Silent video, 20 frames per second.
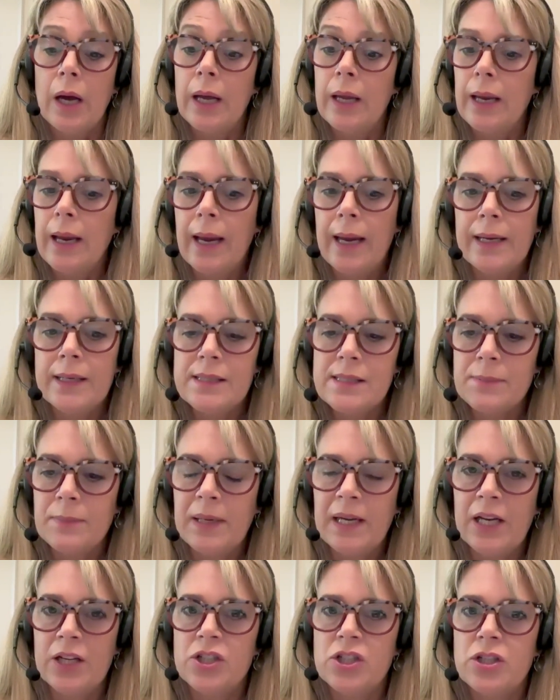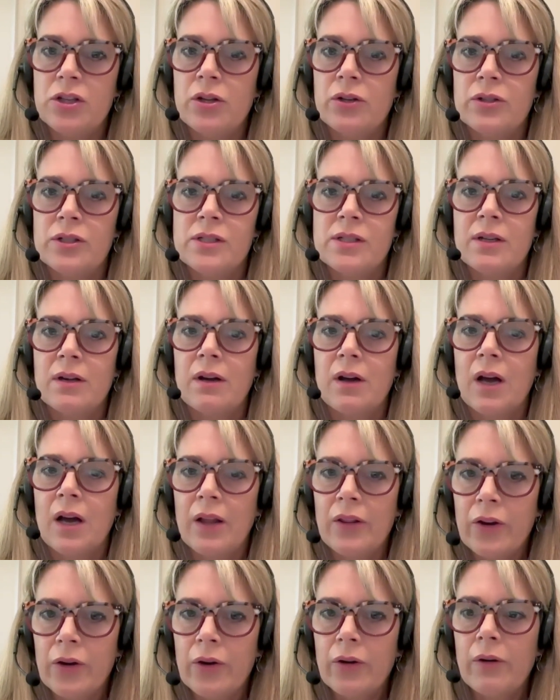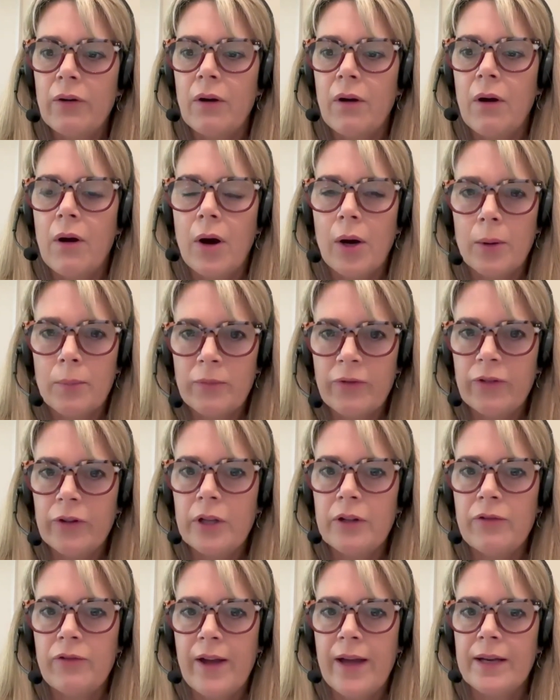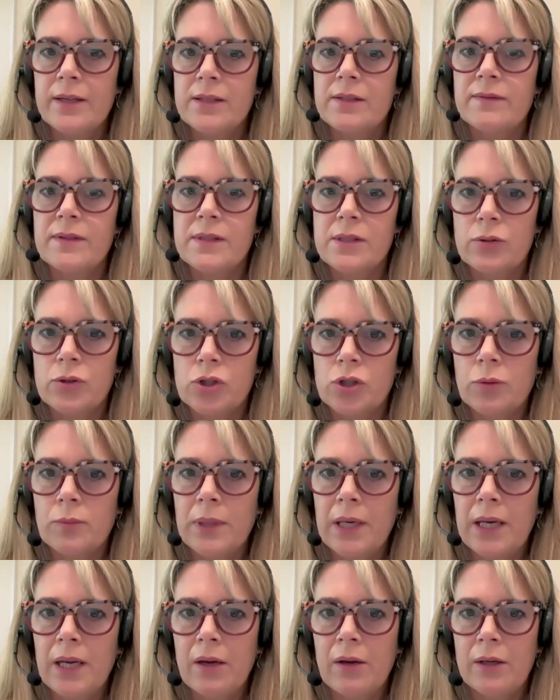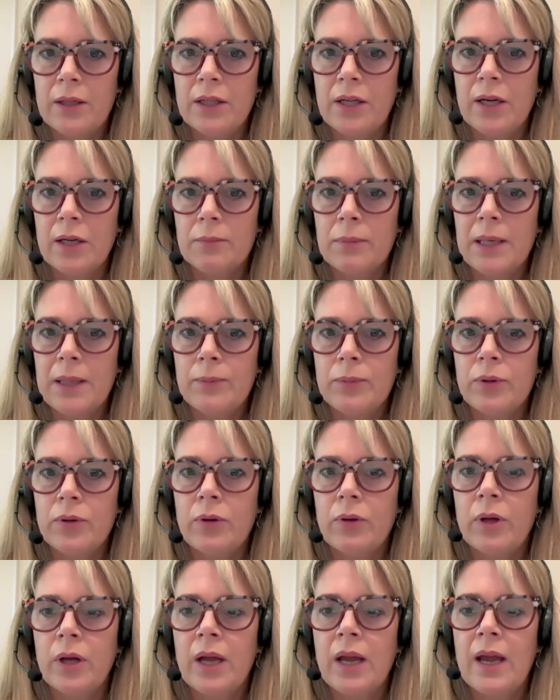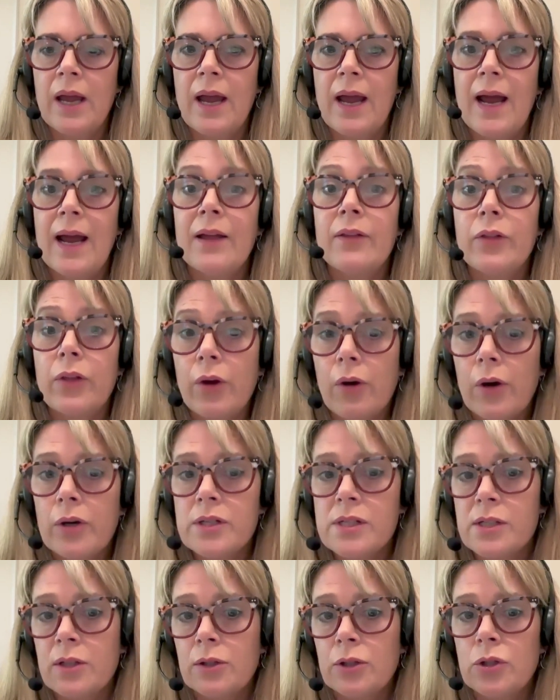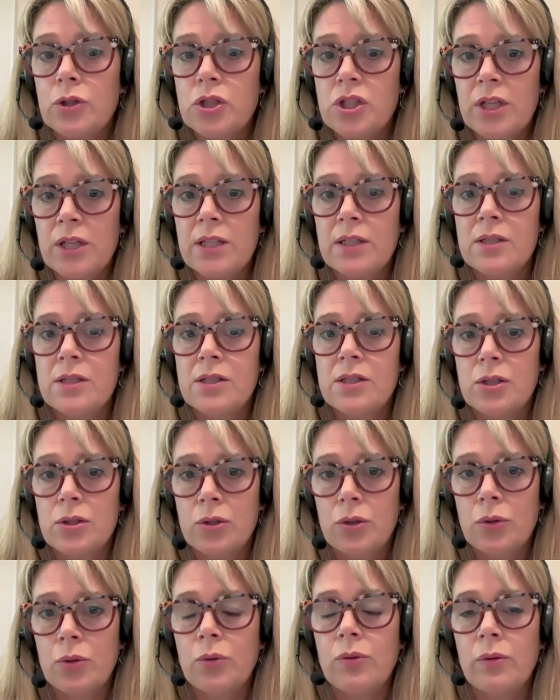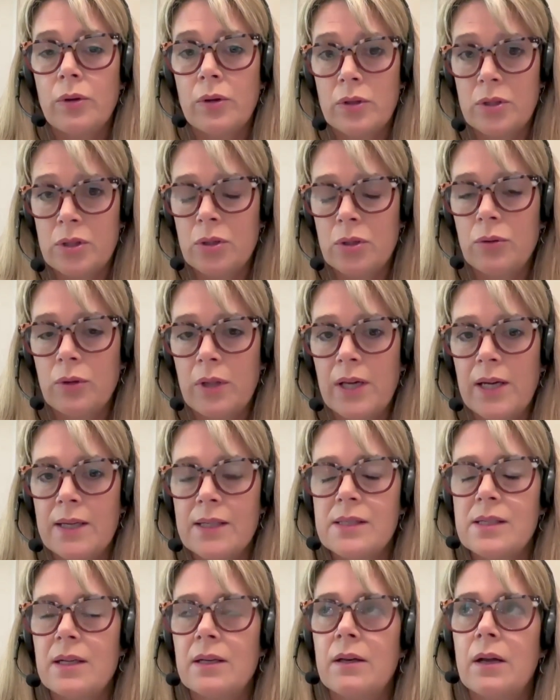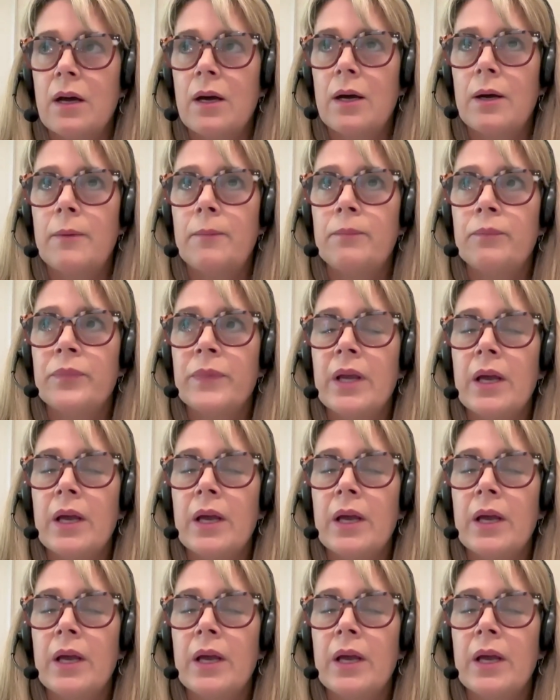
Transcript: hate speech. There's other harmful effects of social media on young people, and there are solutions to to this. And, um,